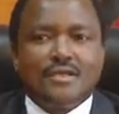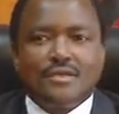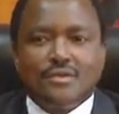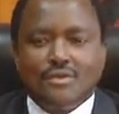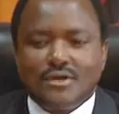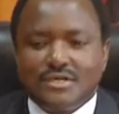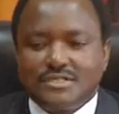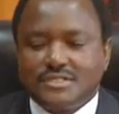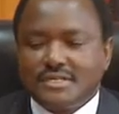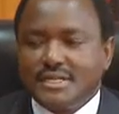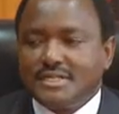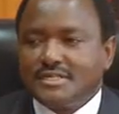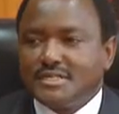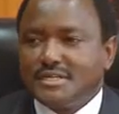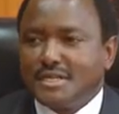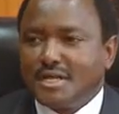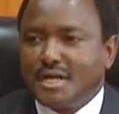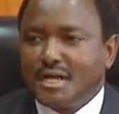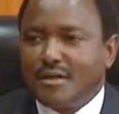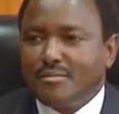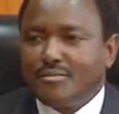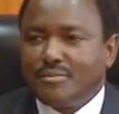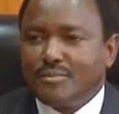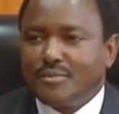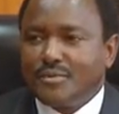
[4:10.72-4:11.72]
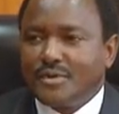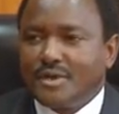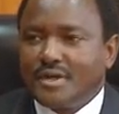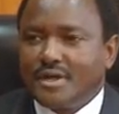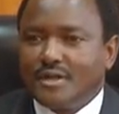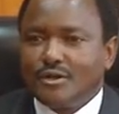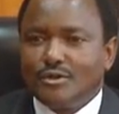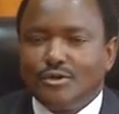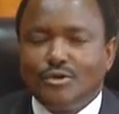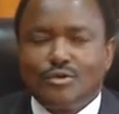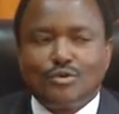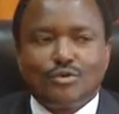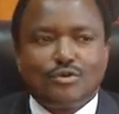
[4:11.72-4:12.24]
you are setting up
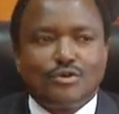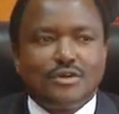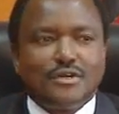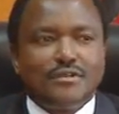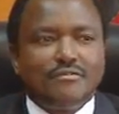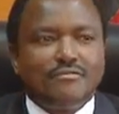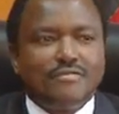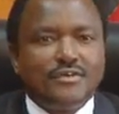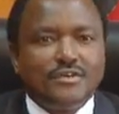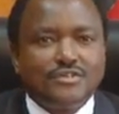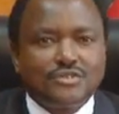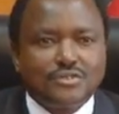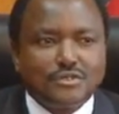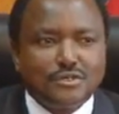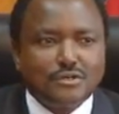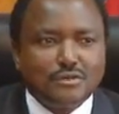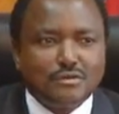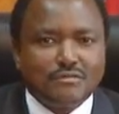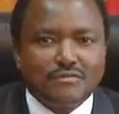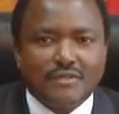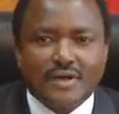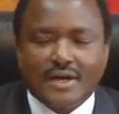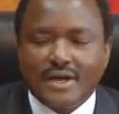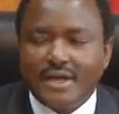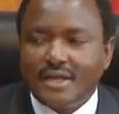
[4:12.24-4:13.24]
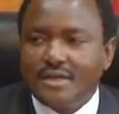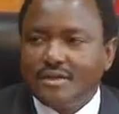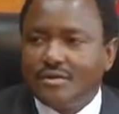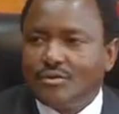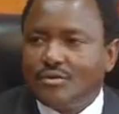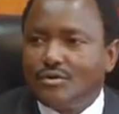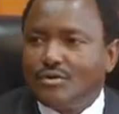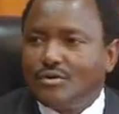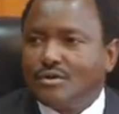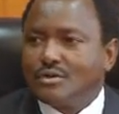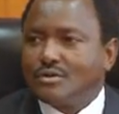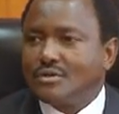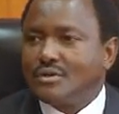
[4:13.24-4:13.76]
a local division of the High
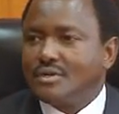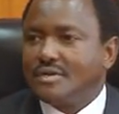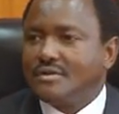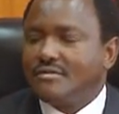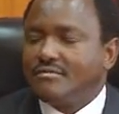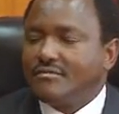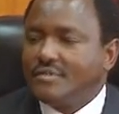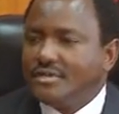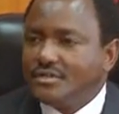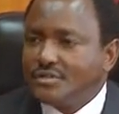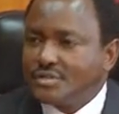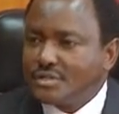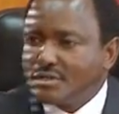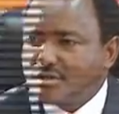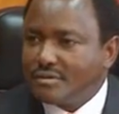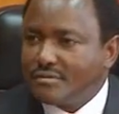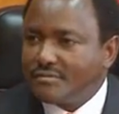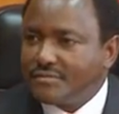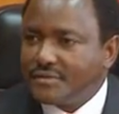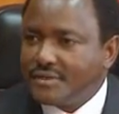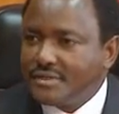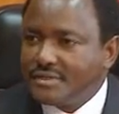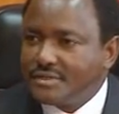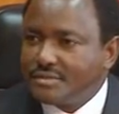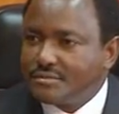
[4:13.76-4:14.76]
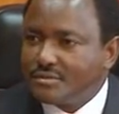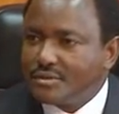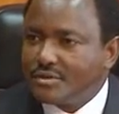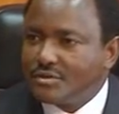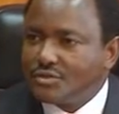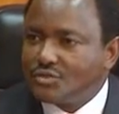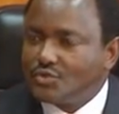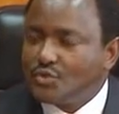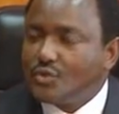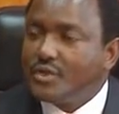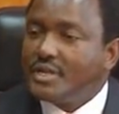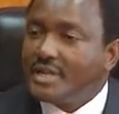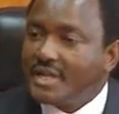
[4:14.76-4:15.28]
Court or division of this,
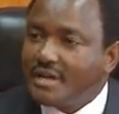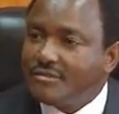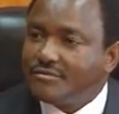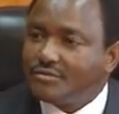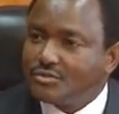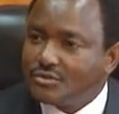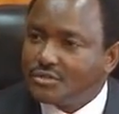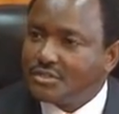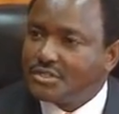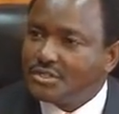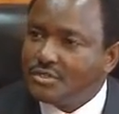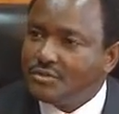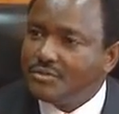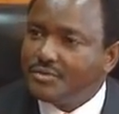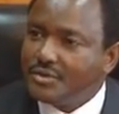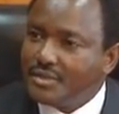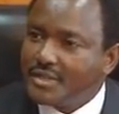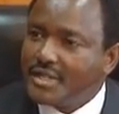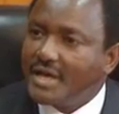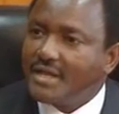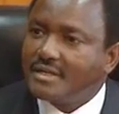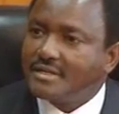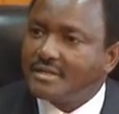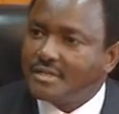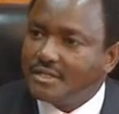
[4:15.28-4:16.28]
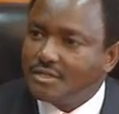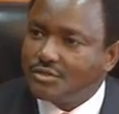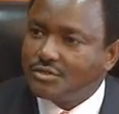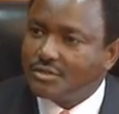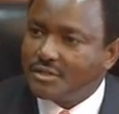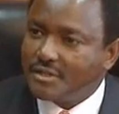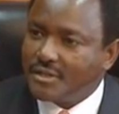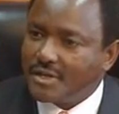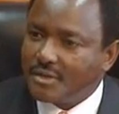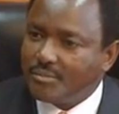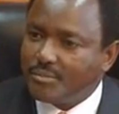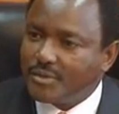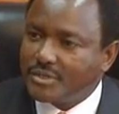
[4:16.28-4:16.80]
because we'll have to deal with that
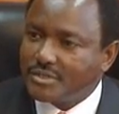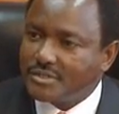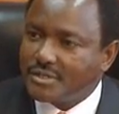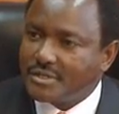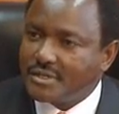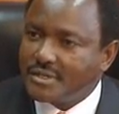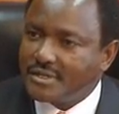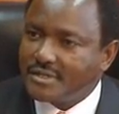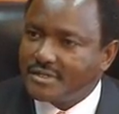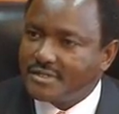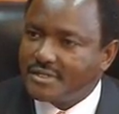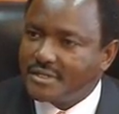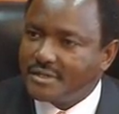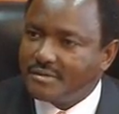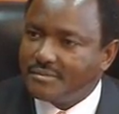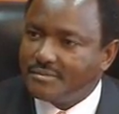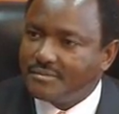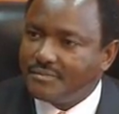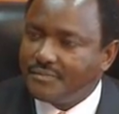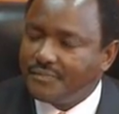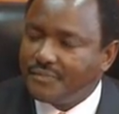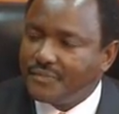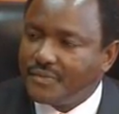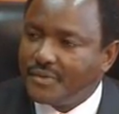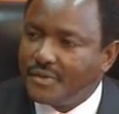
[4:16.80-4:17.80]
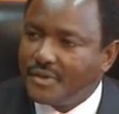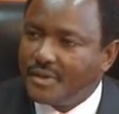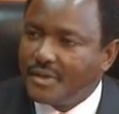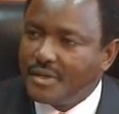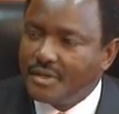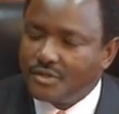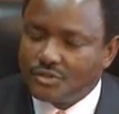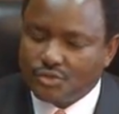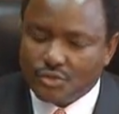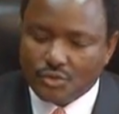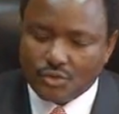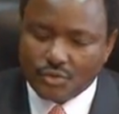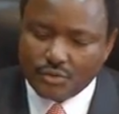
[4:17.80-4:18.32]
issue at that particular time.
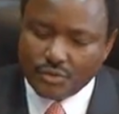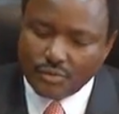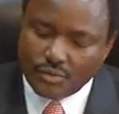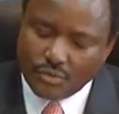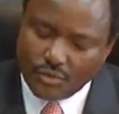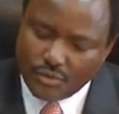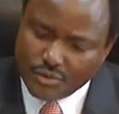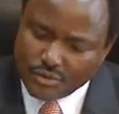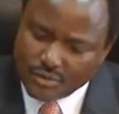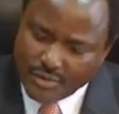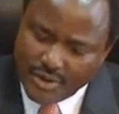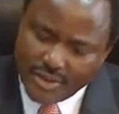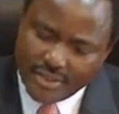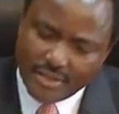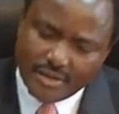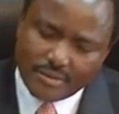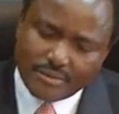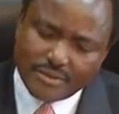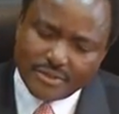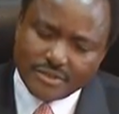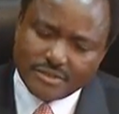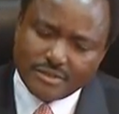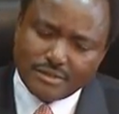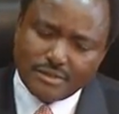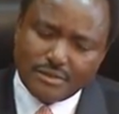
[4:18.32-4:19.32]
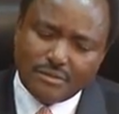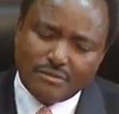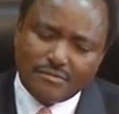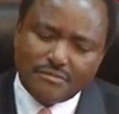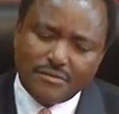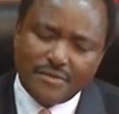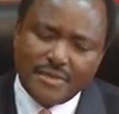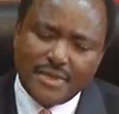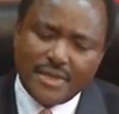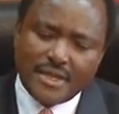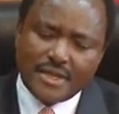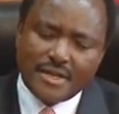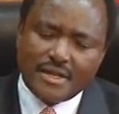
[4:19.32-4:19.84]
So on the other question of
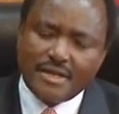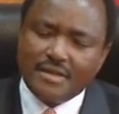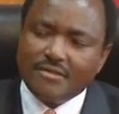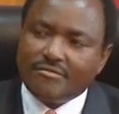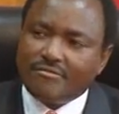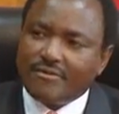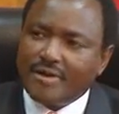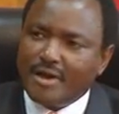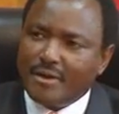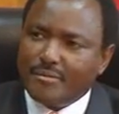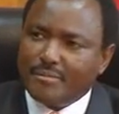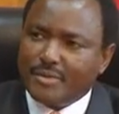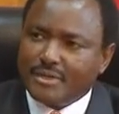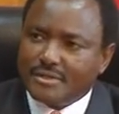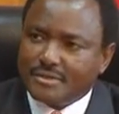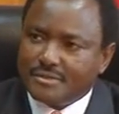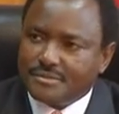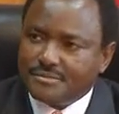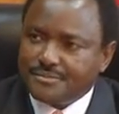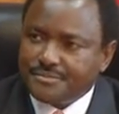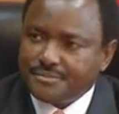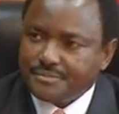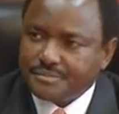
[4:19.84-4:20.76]
deferment